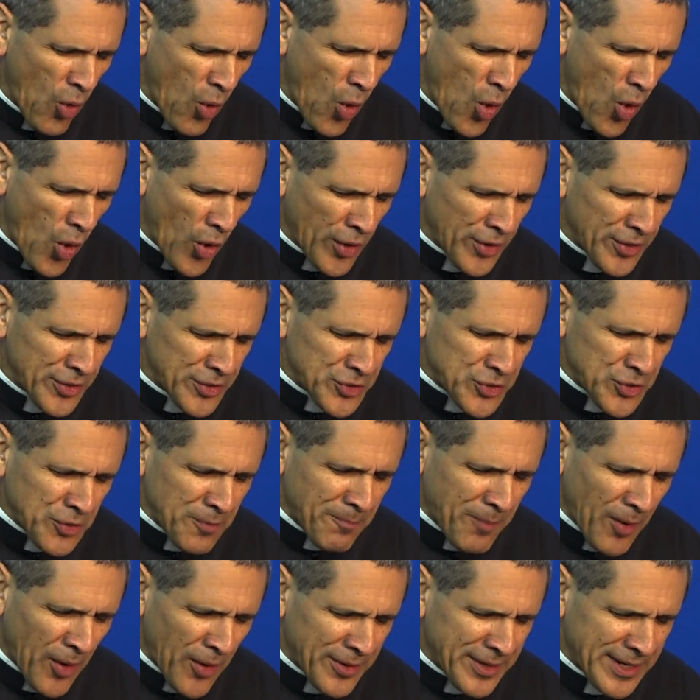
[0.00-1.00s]
or
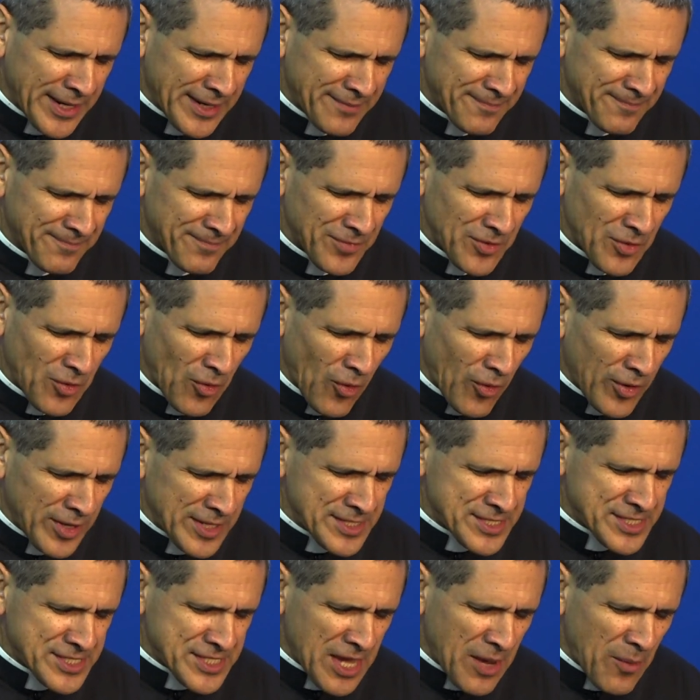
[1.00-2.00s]
to burn it or
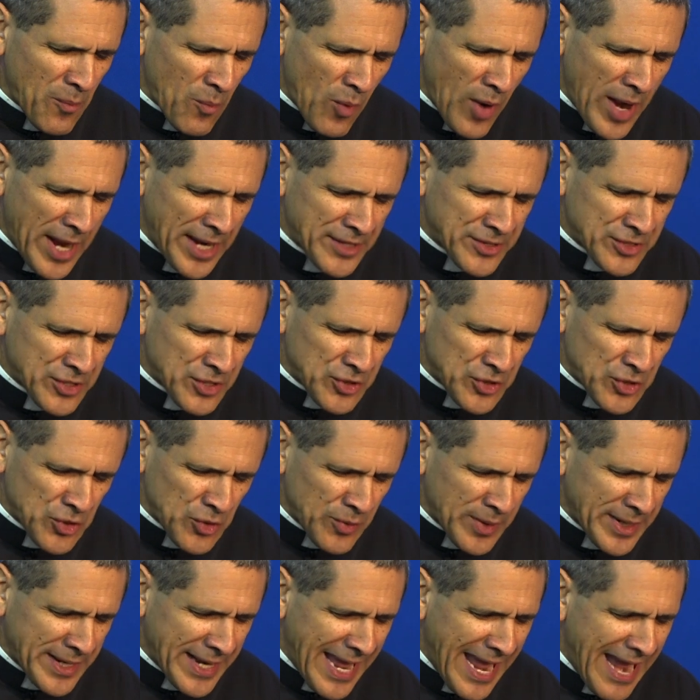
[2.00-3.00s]
in some way to
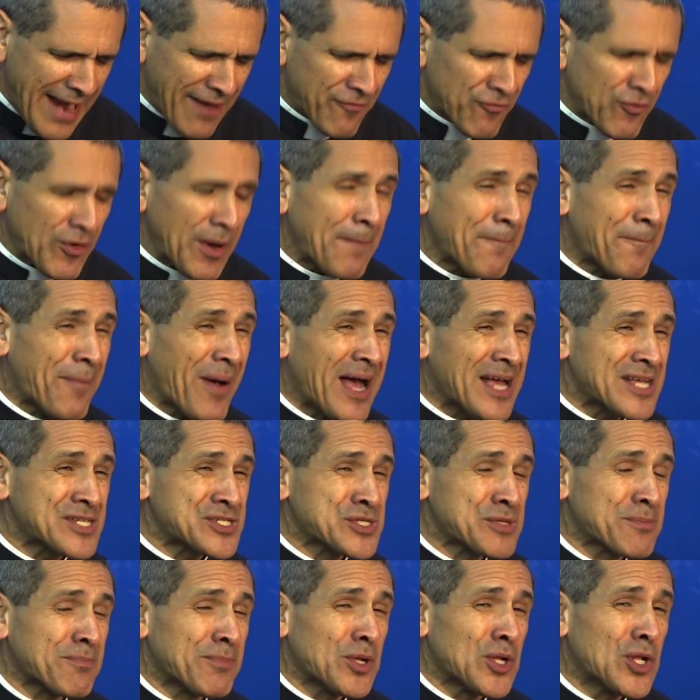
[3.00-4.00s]
do it every
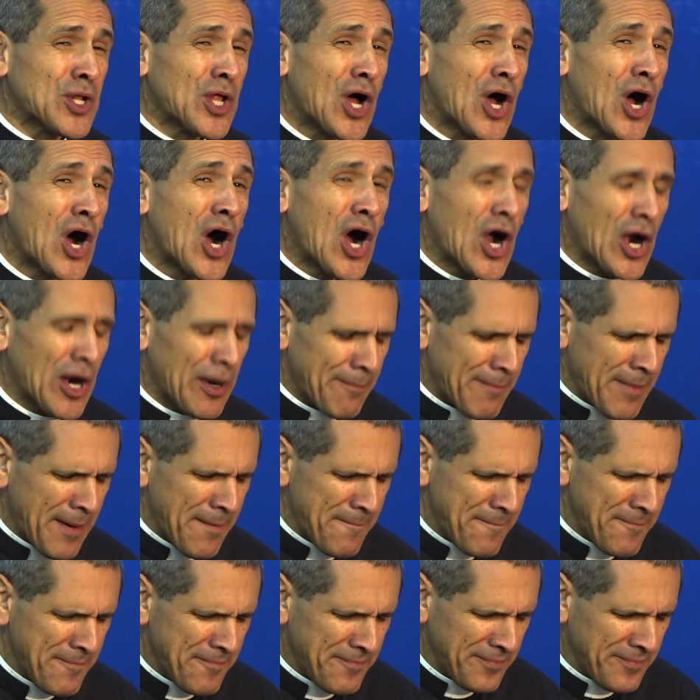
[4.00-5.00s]
possible harm.